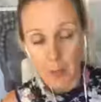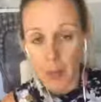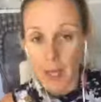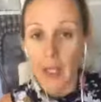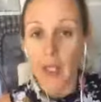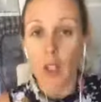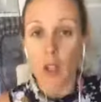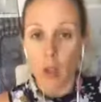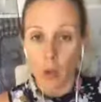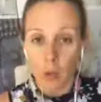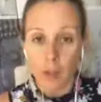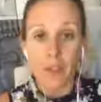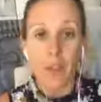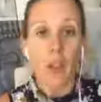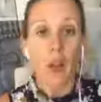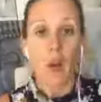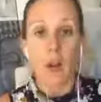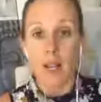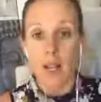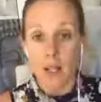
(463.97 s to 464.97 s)
But, you know, if you're
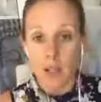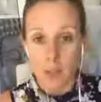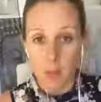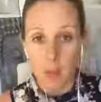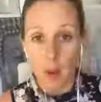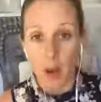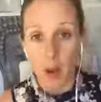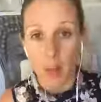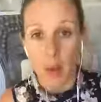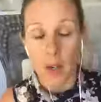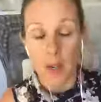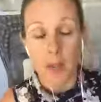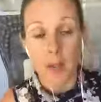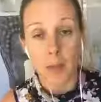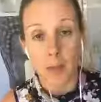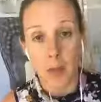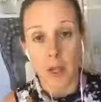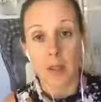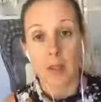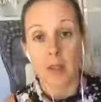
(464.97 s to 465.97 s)
going out to buy one, it's
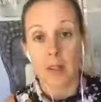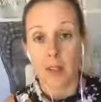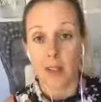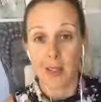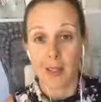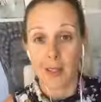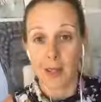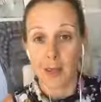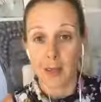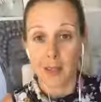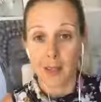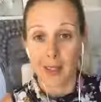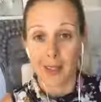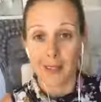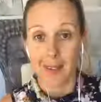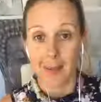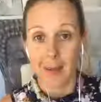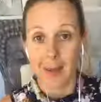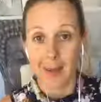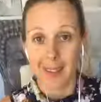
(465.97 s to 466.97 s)
best to just sort of get
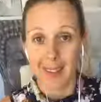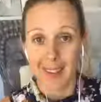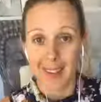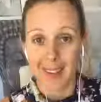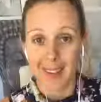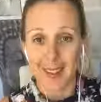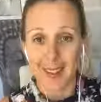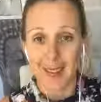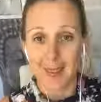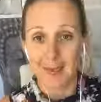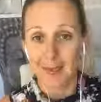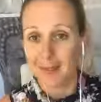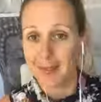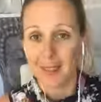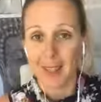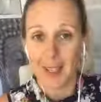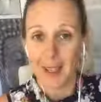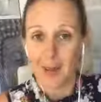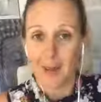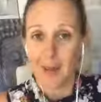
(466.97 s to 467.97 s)
the one that you
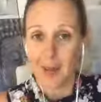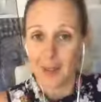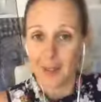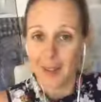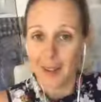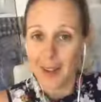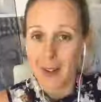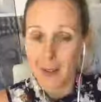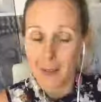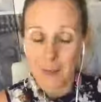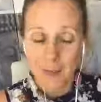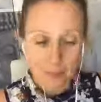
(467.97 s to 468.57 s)
really want, right?